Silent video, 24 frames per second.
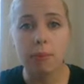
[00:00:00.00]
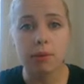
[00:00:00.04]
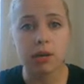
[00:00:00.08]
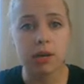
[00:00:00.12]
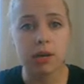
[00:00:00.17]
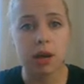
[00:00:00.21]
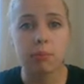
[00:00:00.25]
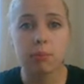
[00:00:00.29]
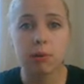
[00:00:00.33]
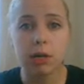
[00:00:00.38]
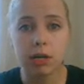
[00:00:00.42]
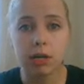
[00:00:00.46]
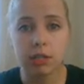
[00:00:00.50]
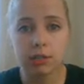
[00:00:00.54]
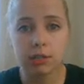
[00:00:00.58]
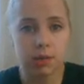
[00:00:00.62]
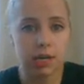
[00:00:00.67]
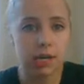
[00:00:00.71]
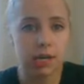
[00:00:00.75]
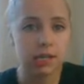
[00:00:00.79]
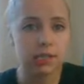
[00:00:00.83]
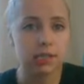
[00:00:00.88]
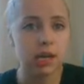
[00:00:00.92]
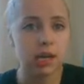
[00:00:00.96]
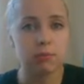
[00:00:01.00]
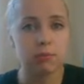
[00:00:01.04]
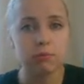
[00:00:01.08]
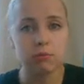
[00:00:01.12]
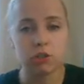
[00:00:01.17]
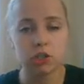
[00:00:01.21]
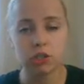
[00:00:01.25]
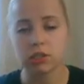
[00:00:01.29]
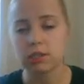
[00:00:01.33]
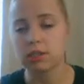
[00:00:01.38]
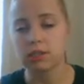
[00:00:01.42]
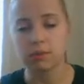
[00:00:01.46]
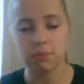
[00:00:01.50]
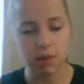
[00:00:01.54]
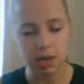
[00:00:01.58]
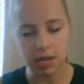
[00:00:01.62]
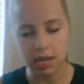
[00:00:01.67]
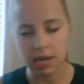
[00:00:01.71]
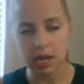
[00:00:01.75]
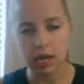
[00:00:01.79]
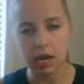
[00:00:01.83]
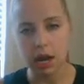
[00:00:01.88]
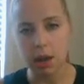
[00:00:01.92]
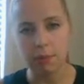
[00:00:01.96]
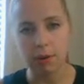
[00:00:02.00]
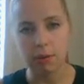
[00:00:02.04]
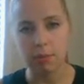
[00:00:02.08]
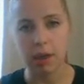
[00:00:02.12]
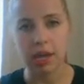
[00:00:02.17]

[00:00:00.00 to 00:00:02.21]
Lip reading: numbers because I'm just making it up in